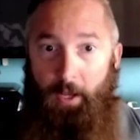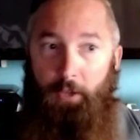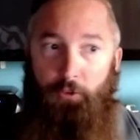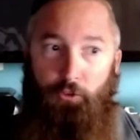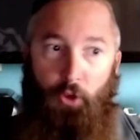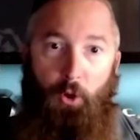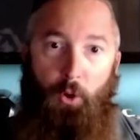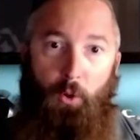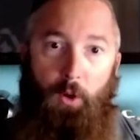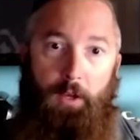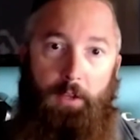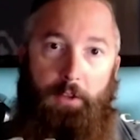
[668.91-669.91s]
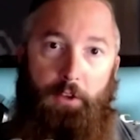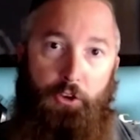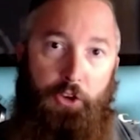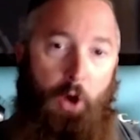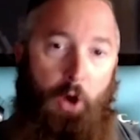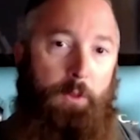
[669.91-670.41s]
So
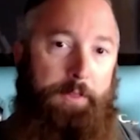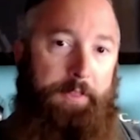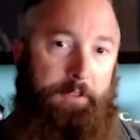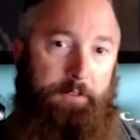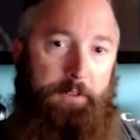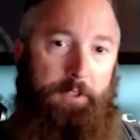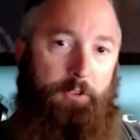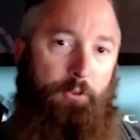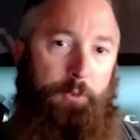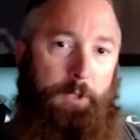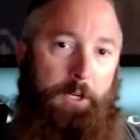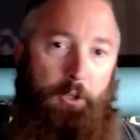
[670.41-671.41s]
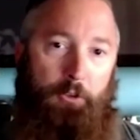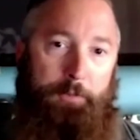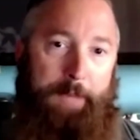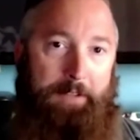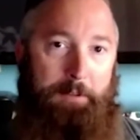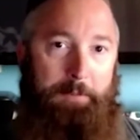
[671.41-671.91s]
no, this is where it goes
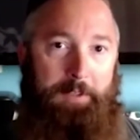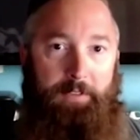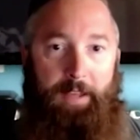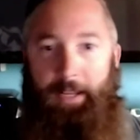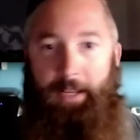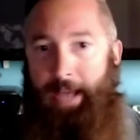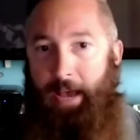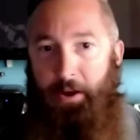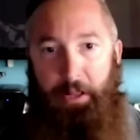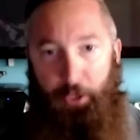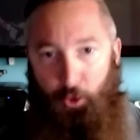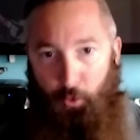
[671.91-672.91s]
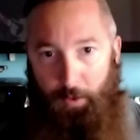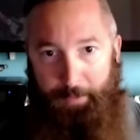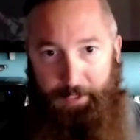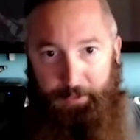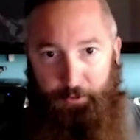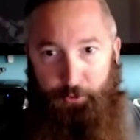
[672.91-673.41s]
back to me saying not all
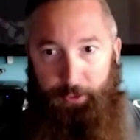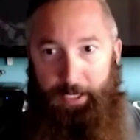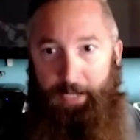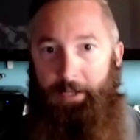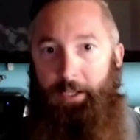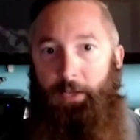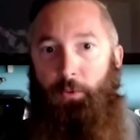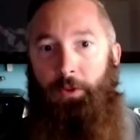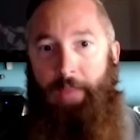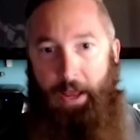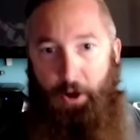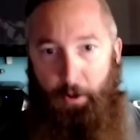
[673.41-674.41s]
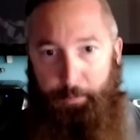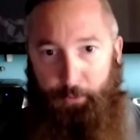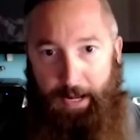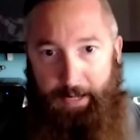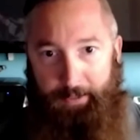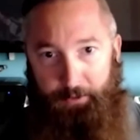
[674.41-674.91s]
equipment is created equal, not all
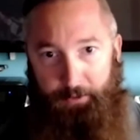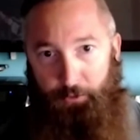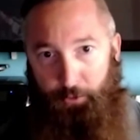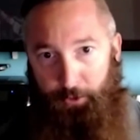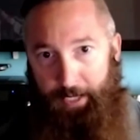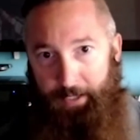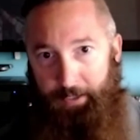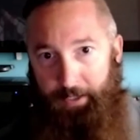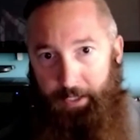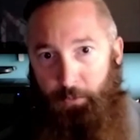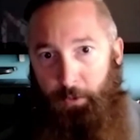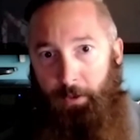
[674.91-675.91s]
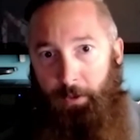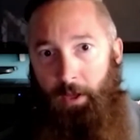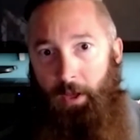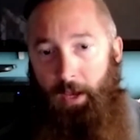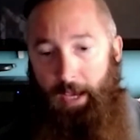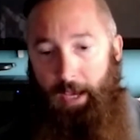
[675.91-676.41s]
product is created equal.
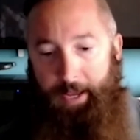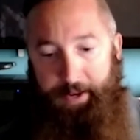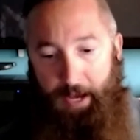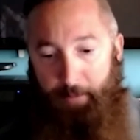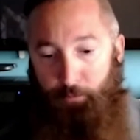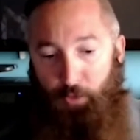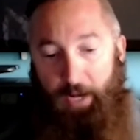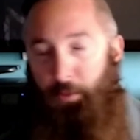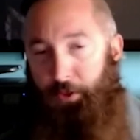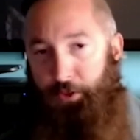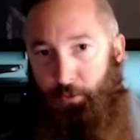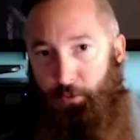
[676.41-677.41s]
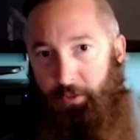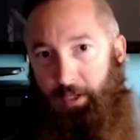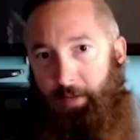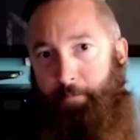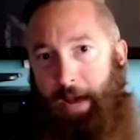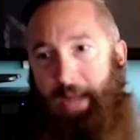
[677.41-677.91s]
And I'm right with you,
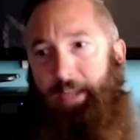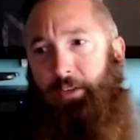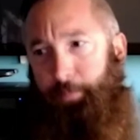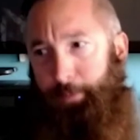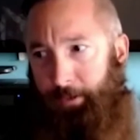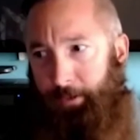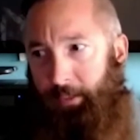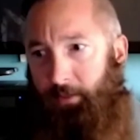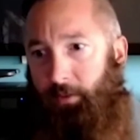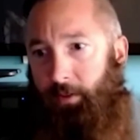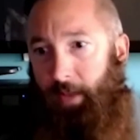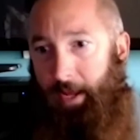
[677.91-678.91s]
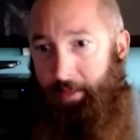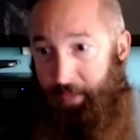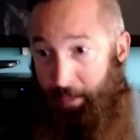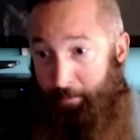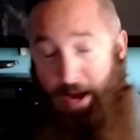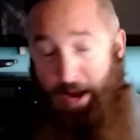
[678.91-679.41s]
Tim. My experience and the
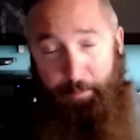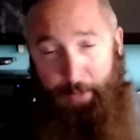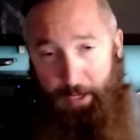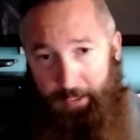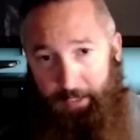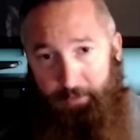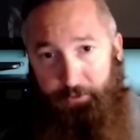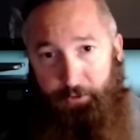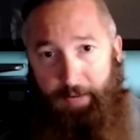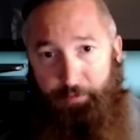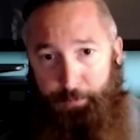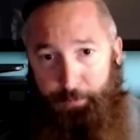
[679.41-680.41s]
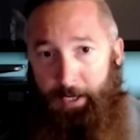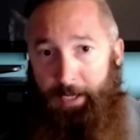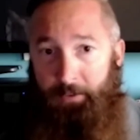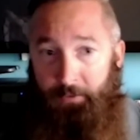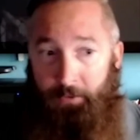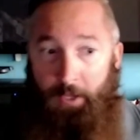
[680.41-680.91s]
amount of polyester I've sprayed
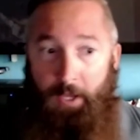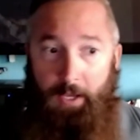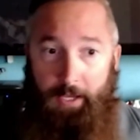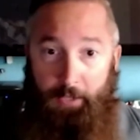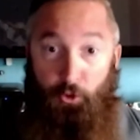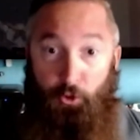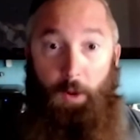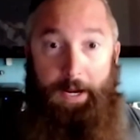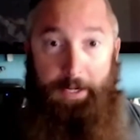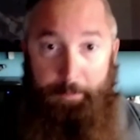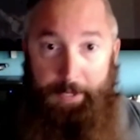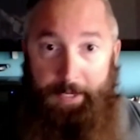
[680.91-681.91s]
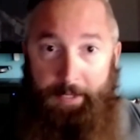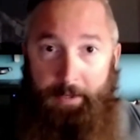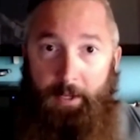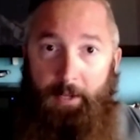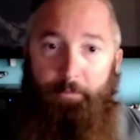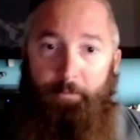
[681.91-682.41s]
is quite a bit.
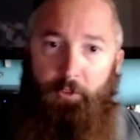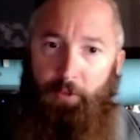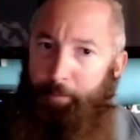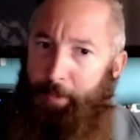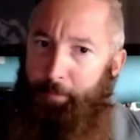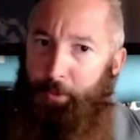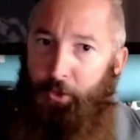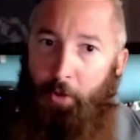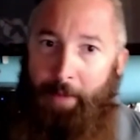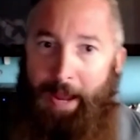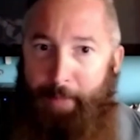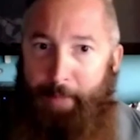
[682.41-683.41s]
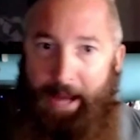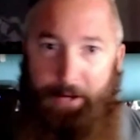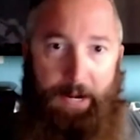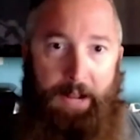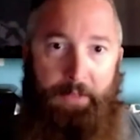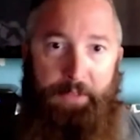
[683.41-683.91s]
Some people know my
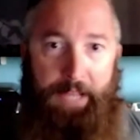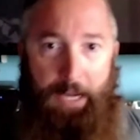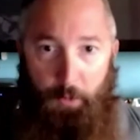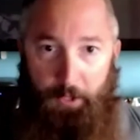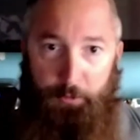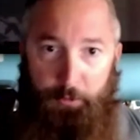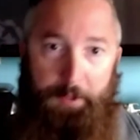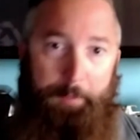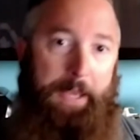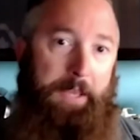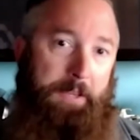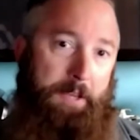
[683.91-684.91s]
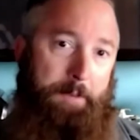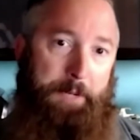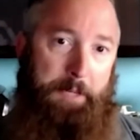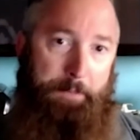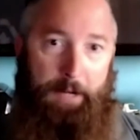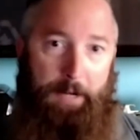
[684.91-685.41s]
background, that I was with a paint
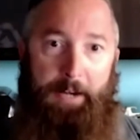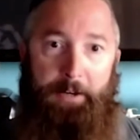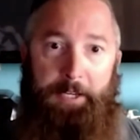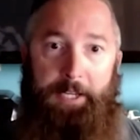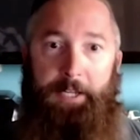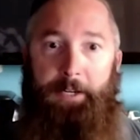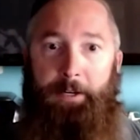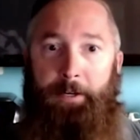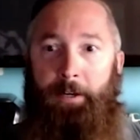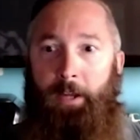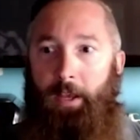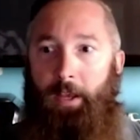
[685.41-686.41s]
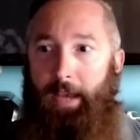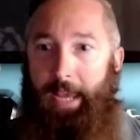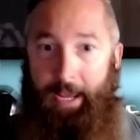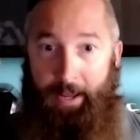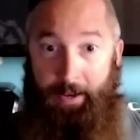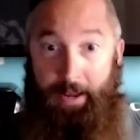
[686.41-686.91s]
company prior to here,
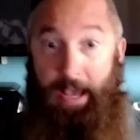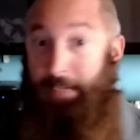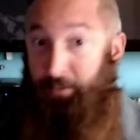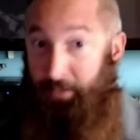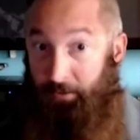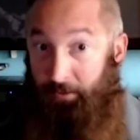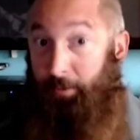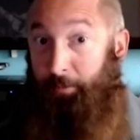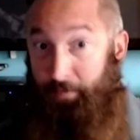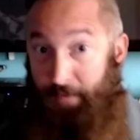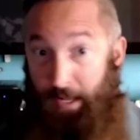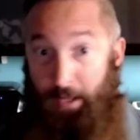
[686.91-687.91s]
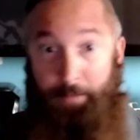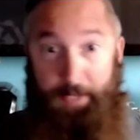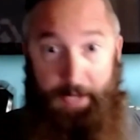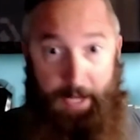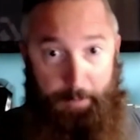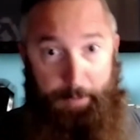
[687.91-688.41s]
and I did some development
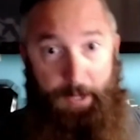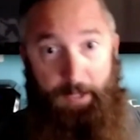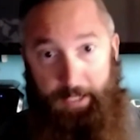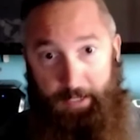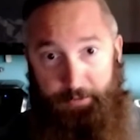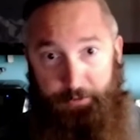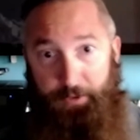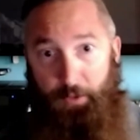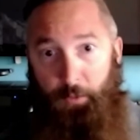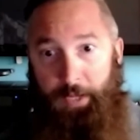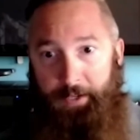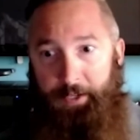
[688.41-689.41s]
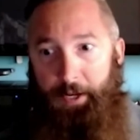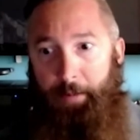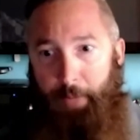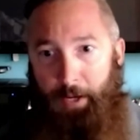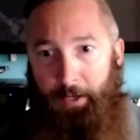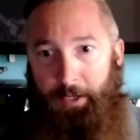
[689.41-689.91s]
on a polyester that we ended up
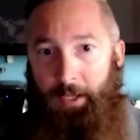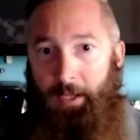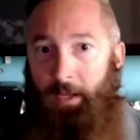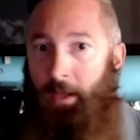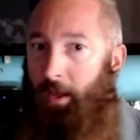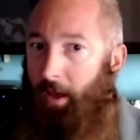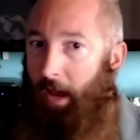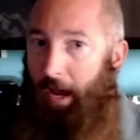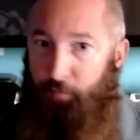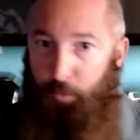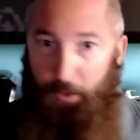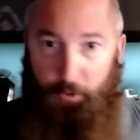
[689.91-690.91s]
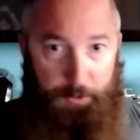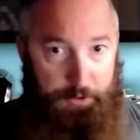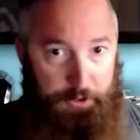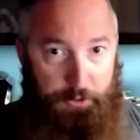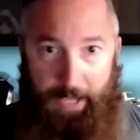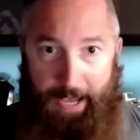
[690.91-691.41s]
marketing. I've worked with
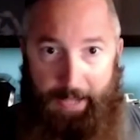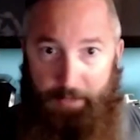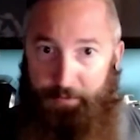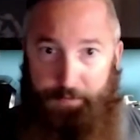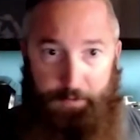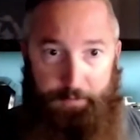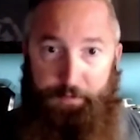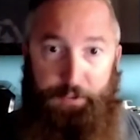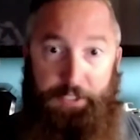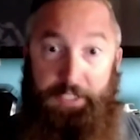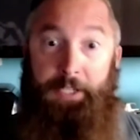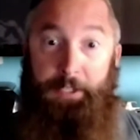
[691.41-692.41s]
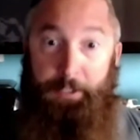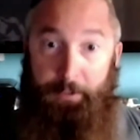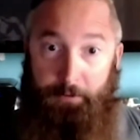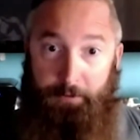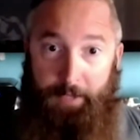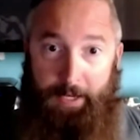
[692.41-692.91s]
you guys for
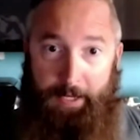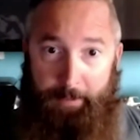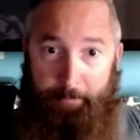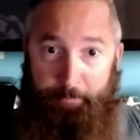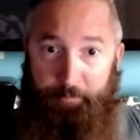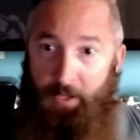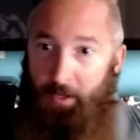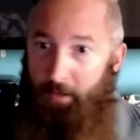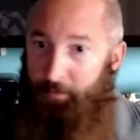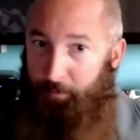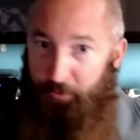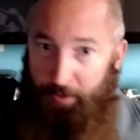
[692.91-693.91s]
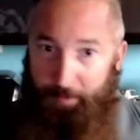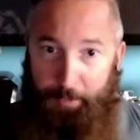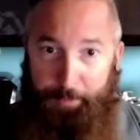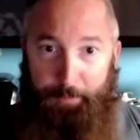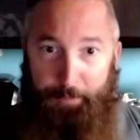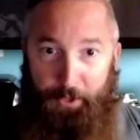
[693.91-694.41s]
years, from some of the
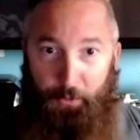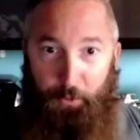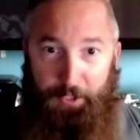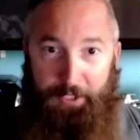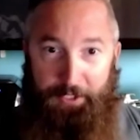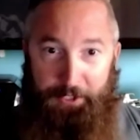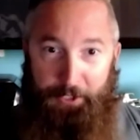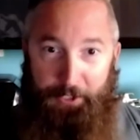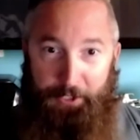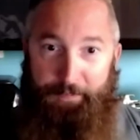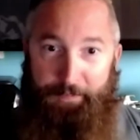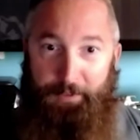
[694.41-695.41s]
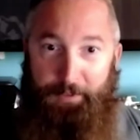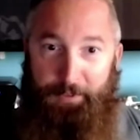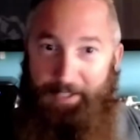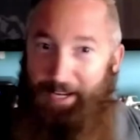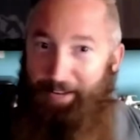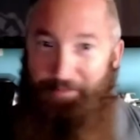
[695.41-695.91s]
people that work in your office
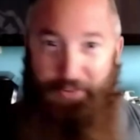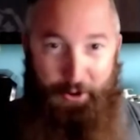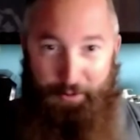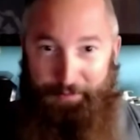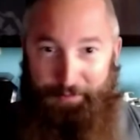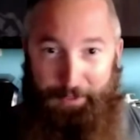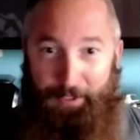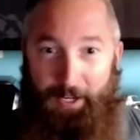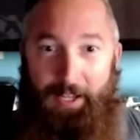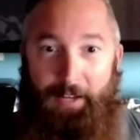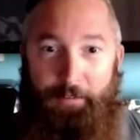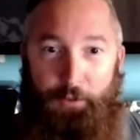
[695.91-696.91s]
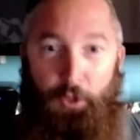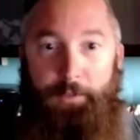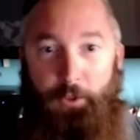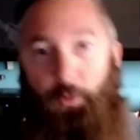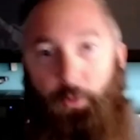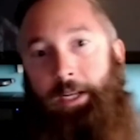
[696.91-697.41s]
that I've known for over
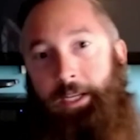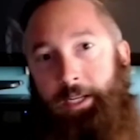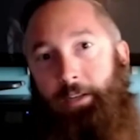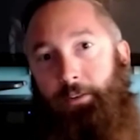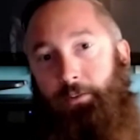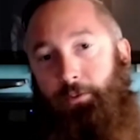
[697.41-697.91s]
20 years.